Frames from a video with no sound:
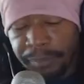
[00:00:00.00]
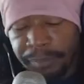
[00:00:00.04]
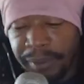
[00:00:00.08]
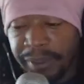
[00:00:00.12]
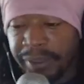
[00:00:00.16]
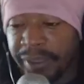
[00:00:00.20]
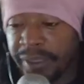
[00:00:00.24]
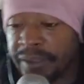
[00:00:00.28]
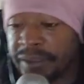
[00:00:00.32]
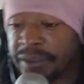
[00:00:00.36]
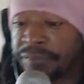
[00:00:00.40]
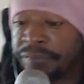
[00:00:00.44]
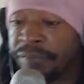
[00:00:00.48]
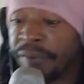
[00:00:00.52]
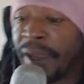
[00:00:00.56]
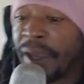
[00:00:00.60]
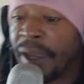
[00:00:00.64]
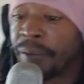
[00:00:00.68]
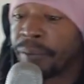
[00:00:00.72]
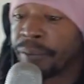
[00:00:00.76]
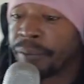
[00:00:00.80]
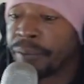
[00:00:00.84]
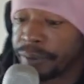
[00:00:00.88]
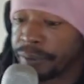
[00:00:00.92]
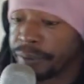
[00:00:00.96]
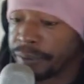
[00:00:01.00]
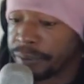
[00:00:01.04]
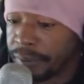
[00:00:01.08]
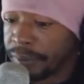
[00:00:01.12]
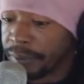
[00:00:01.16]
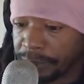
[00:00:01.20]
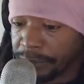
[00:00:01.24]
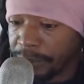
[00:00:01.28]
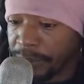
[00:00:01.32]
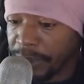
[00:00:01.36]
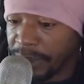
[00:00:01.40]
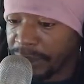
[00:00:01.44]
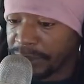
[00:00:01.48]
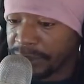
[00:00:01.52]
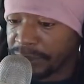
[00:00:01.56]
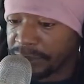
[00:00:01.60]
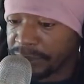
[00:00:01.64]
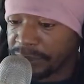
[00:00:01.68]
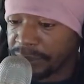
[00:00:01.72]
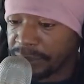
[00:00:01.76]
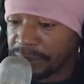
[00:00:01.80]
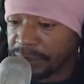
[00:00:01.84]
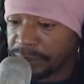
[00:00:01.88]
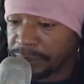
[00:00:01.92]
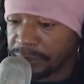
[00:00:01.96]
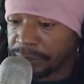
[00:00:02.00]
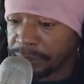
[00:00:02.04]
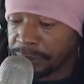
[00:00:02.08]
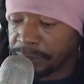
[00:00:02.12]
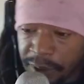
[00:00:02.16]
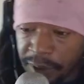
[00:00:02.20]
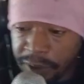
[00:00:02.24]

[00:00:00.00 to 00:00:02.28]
been its founders, minus the